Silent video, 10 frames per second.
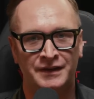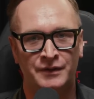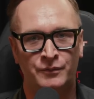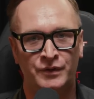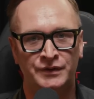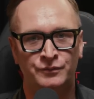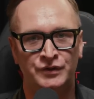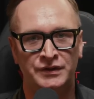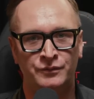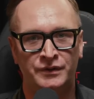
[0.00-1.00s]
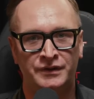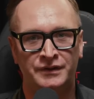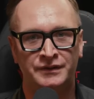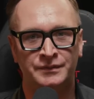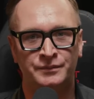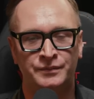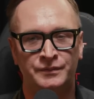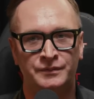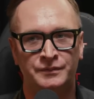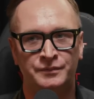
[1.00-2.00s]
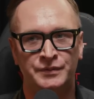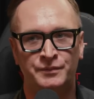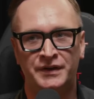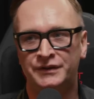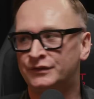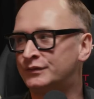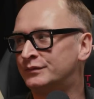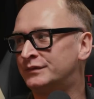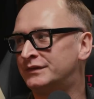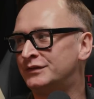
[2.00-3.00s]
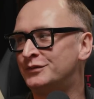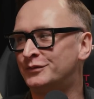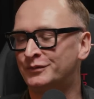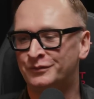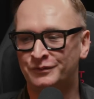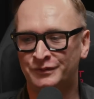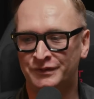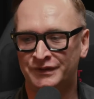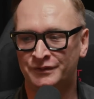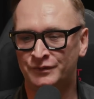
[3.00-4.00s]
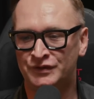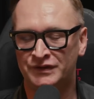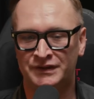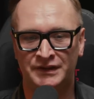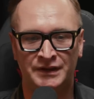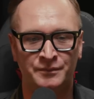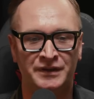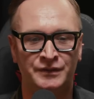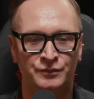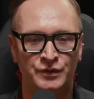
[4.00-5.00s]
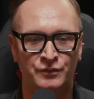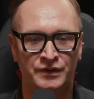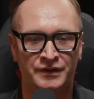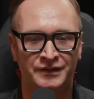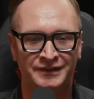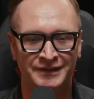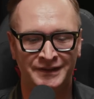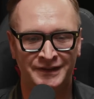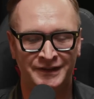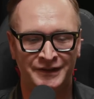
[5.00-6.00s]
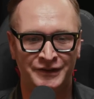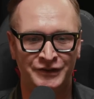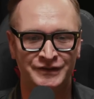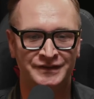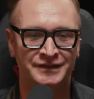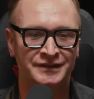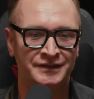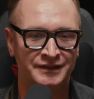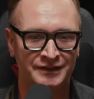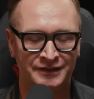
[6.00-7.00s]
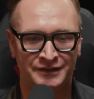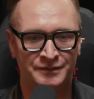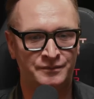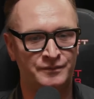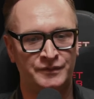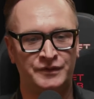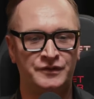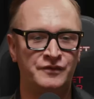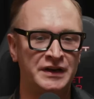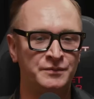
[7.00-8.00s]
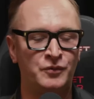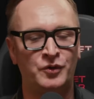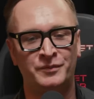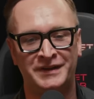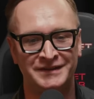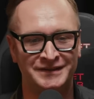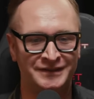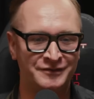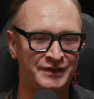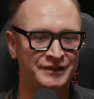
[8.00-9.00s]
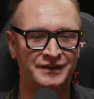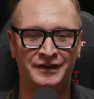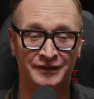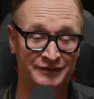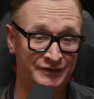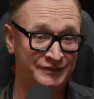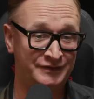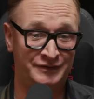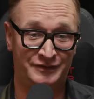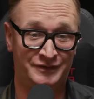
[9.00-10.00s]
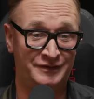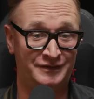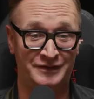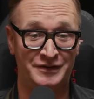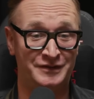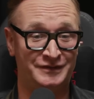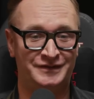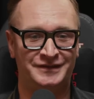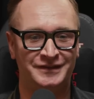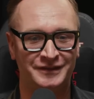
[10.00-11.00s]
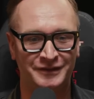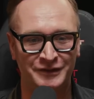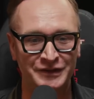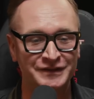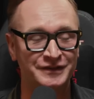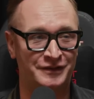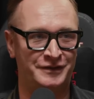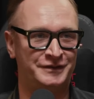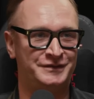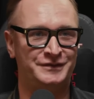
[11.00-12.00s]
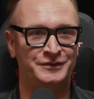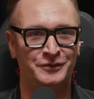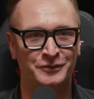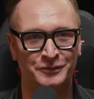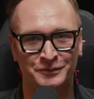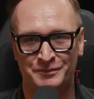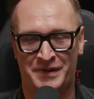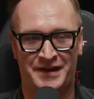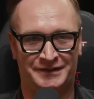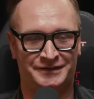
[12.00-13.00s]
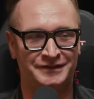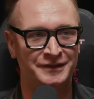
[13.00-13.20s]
When we were preparing to the new Witcher game, and we were listing great moments and great characters, lists are so packed.